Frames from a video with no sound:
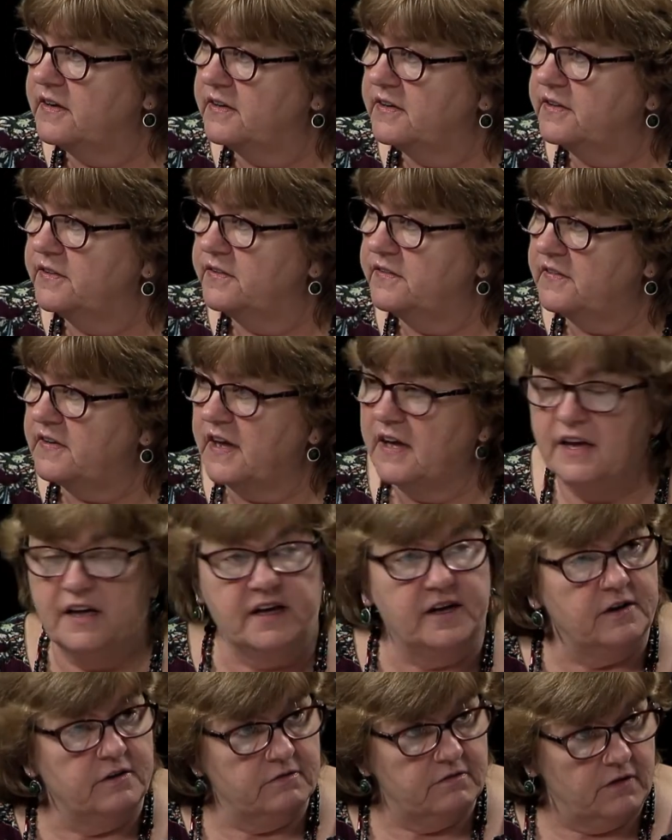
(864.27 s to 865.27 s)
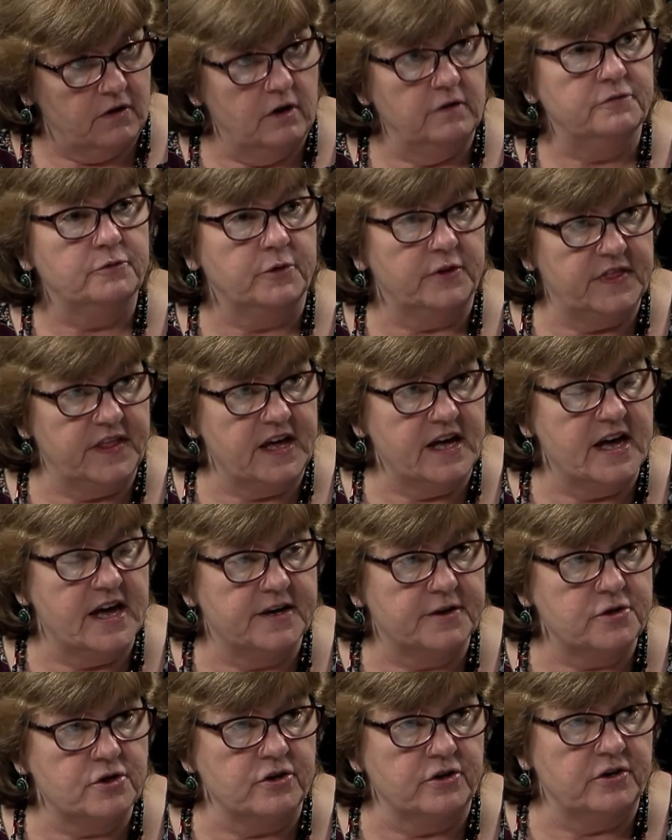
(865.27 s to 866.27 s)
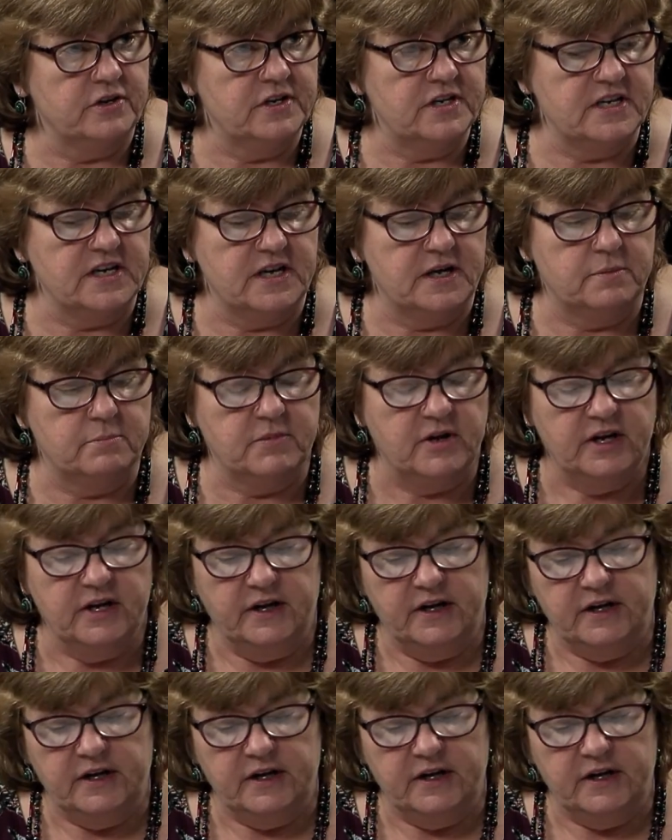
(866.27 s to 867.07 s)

to stay involved with the action team